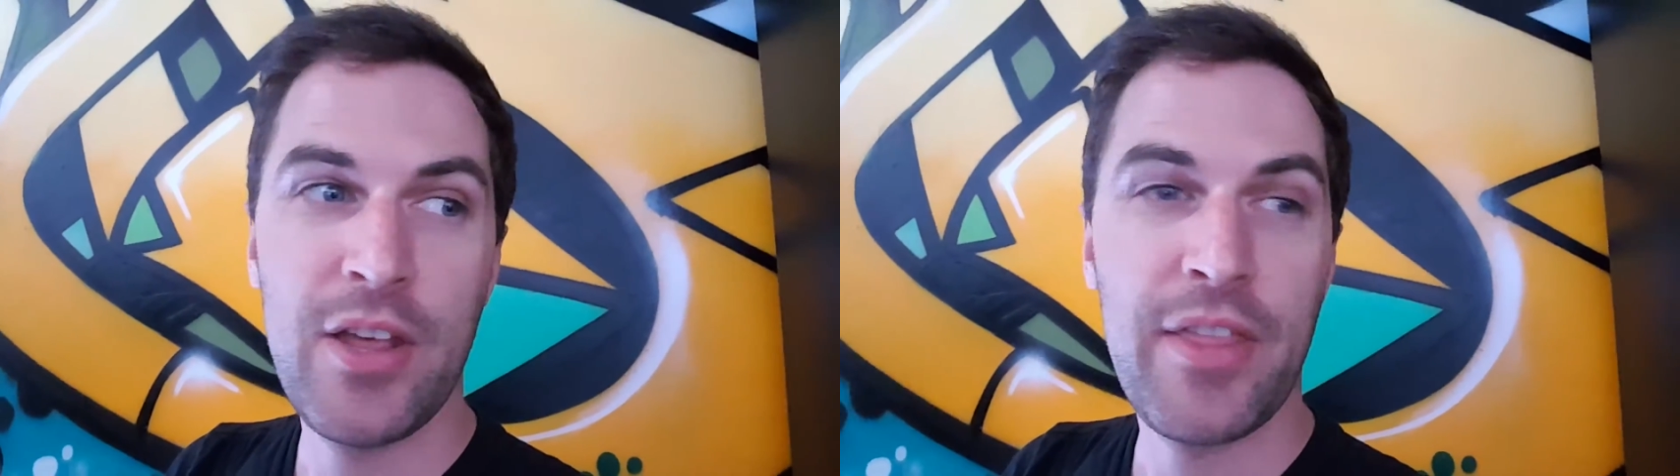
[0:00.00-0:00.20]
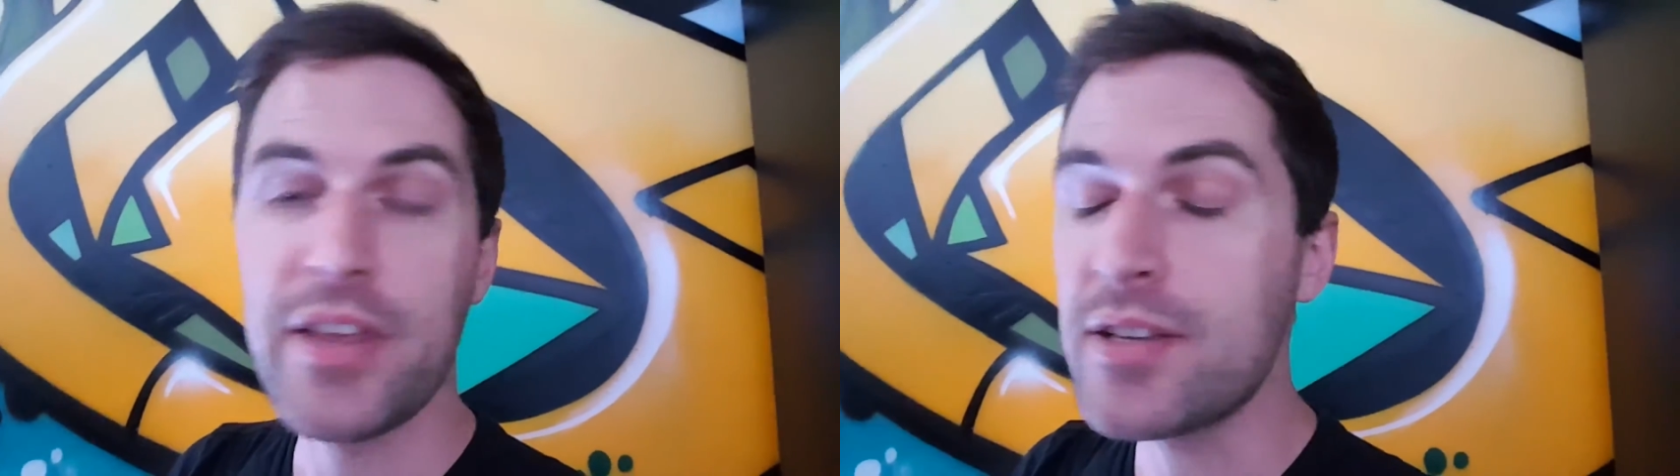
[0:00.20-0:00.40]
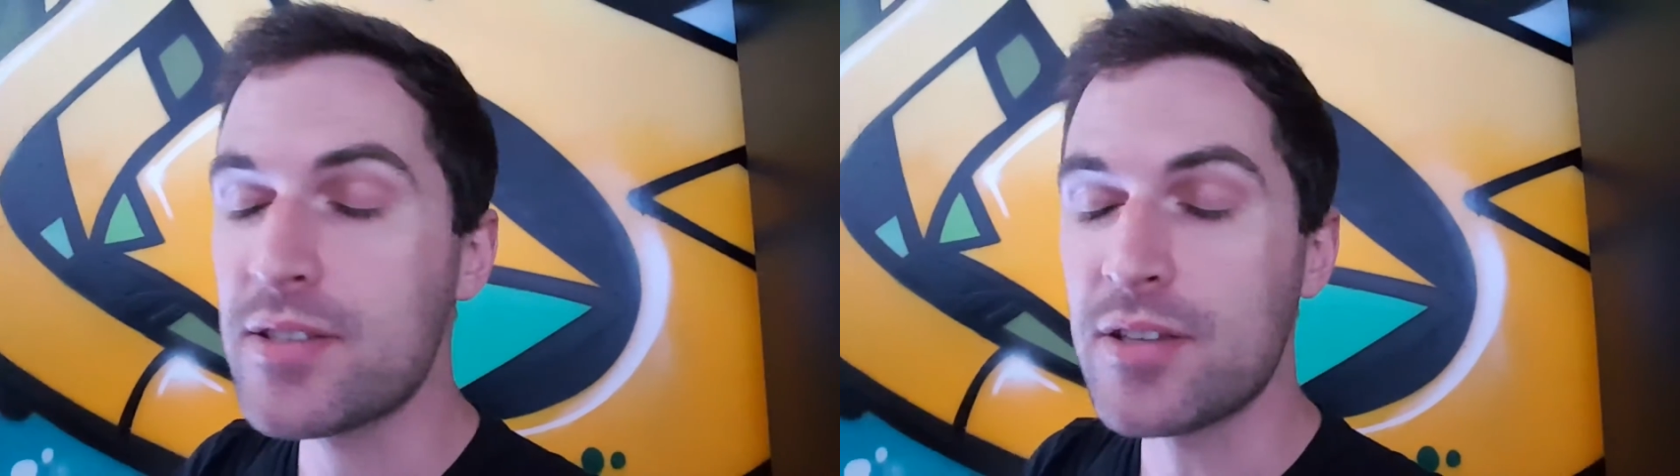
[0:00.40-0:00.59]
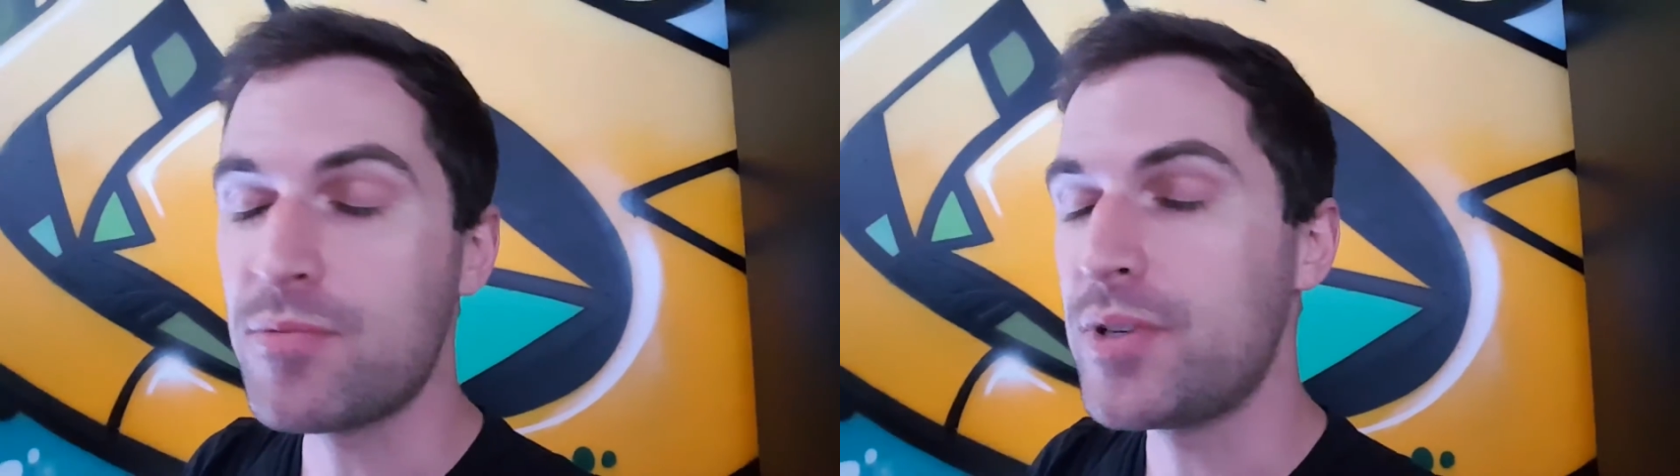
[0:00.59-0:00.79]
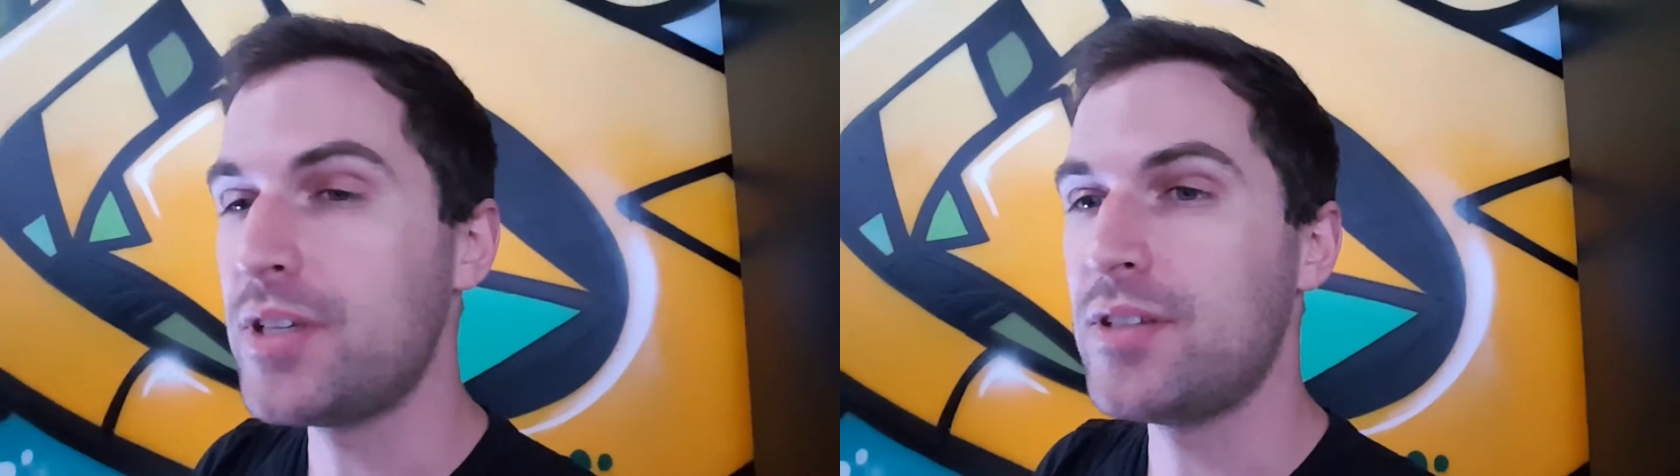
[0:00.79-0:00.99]
things that
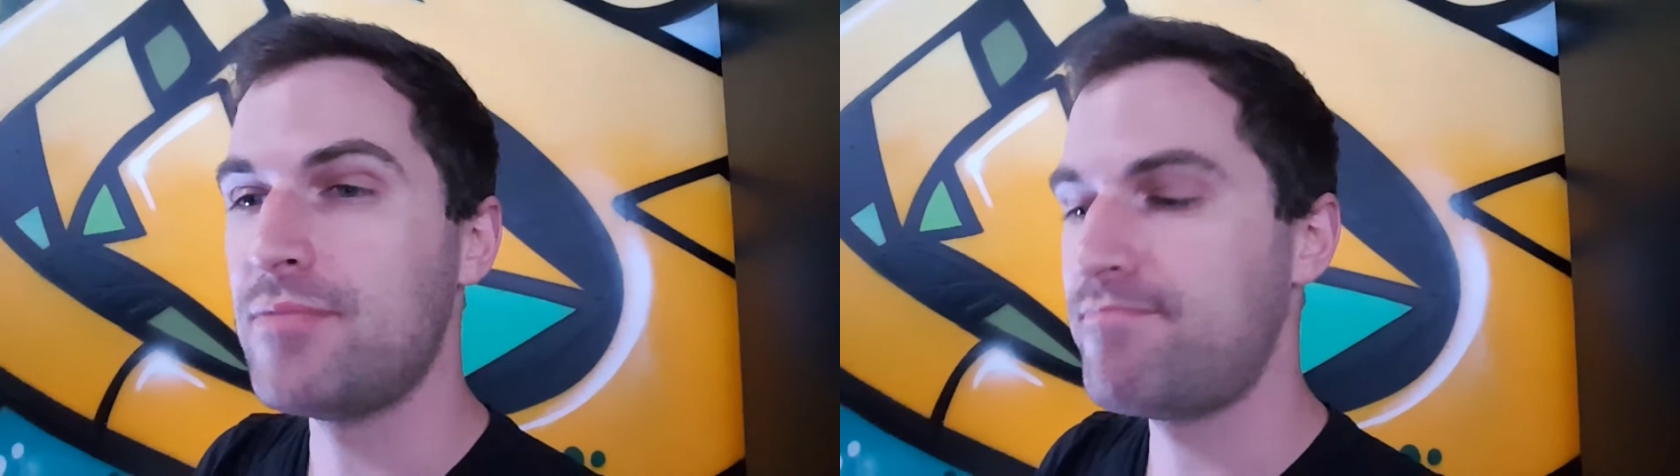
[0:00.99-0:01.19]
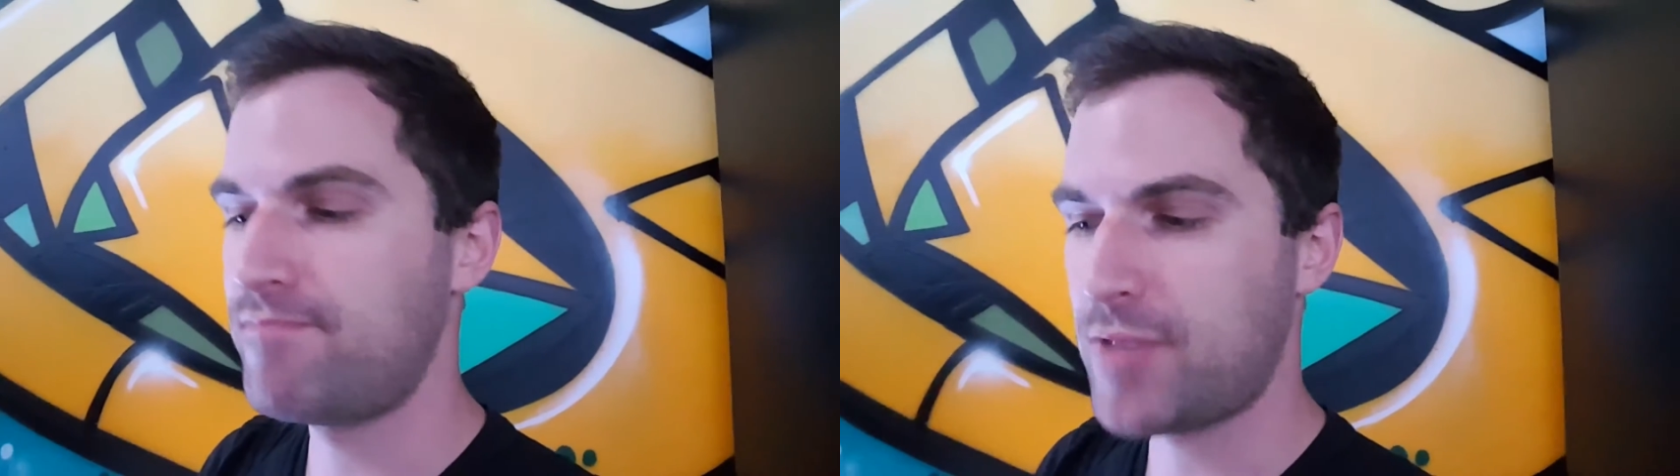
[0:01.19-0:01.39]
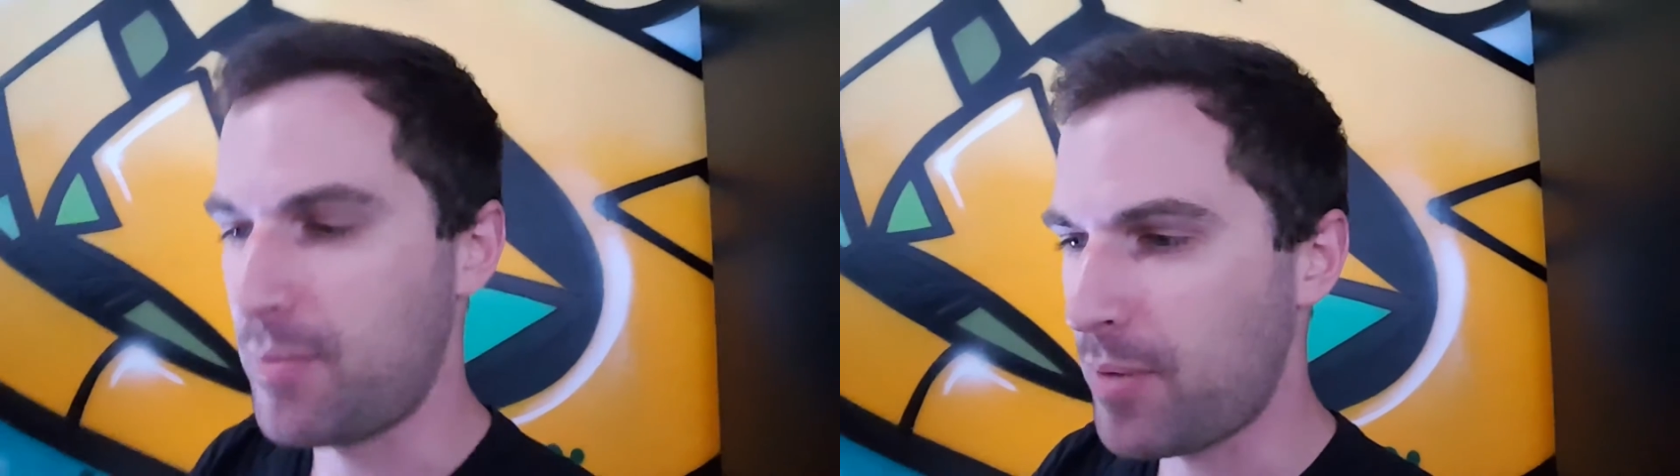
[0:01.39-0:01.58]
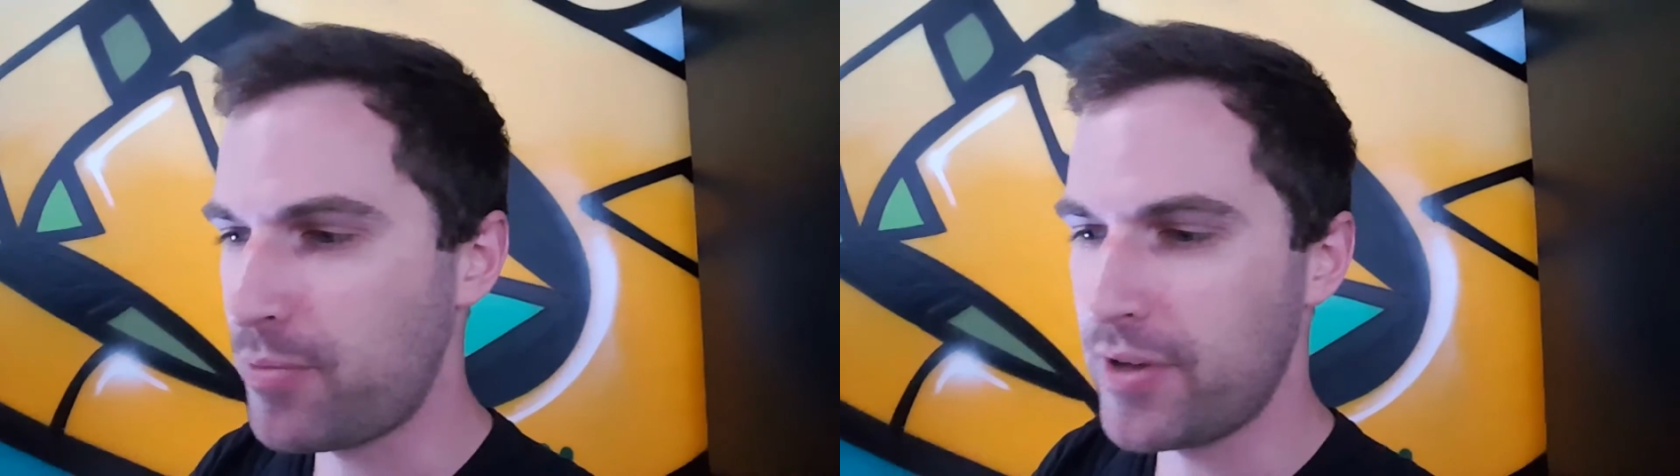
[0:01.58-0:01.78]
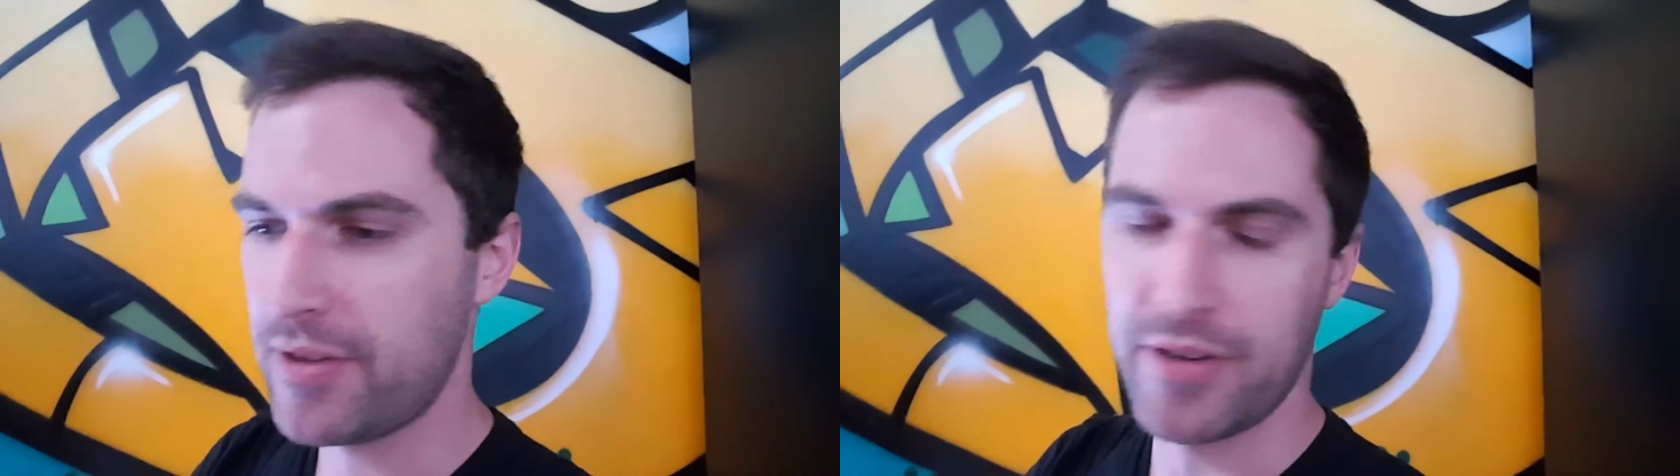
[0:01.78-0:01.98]
we come up with